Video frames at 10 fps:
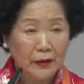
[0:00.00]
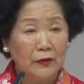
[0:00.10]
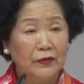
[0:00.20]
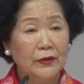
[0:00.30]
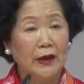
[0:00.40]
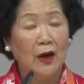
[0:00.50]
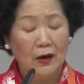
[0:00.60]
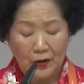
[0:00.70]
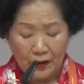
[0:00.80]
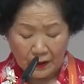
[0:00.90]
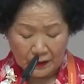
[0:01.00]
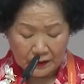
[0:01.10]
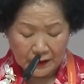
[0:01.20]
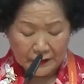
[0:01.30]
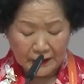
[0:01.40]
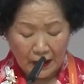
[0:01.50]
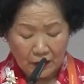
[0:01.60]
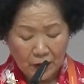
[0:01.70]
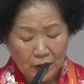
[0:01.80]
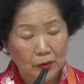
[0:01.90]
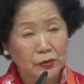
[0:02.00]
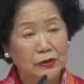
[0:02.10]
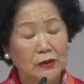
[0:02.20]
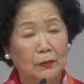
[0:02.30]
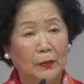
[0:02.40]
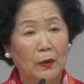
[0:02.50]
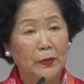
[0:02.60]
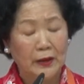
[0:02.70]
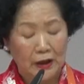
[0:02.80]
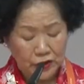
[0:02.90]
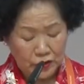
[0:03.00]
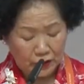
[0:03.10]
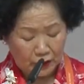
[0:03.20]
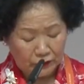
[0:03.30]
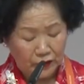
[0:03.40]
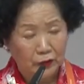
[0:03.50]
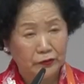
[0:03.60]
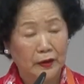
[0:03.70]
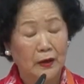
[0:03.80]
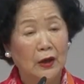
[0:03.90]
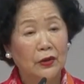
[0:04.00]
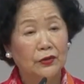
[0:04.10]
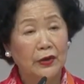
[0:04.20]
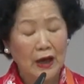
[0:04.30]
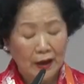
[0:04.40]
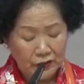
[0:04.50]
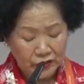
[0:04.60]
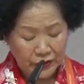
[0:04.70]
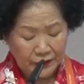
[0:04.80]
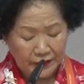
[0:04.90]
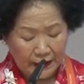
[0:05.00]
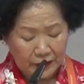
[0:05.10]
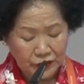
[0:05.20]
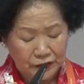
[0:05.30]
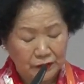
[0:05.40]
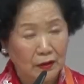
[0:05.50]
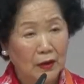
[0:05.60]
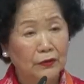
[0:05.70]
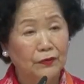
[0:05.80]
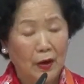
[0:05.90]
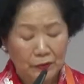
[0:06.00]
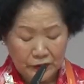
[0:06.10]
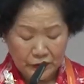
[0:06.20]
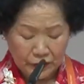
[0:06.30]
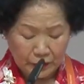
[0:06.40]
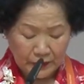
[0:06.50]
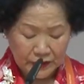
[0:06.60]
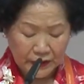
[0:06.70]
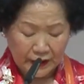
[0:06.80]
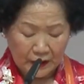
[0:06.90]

Given that Hong Kong now hosts a population of over 300,000 foreign domestic